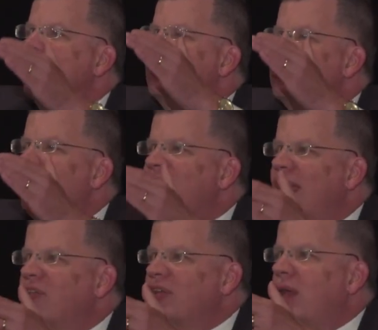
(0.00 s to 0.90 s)
that somebody
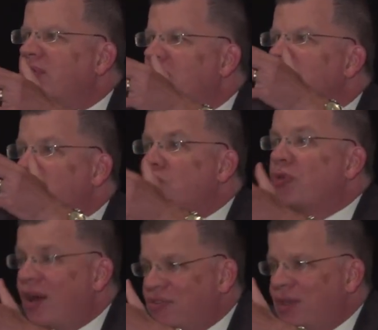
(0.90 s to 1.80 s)
cares enough them to
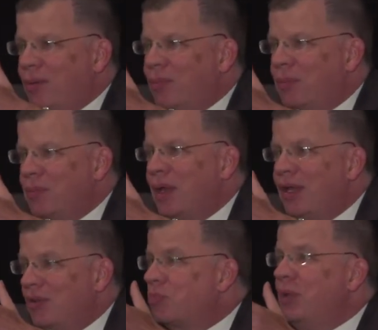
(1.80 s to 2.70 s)
trust them
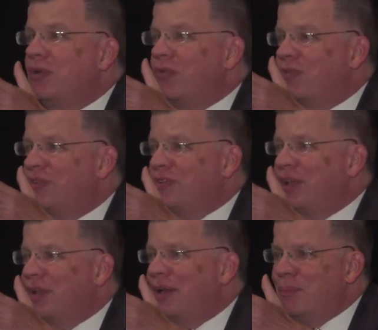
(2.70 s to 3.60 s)
in this beautiful
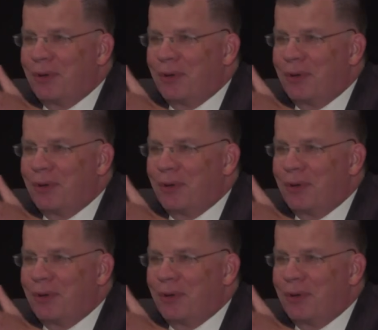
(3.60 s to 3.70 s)
facility.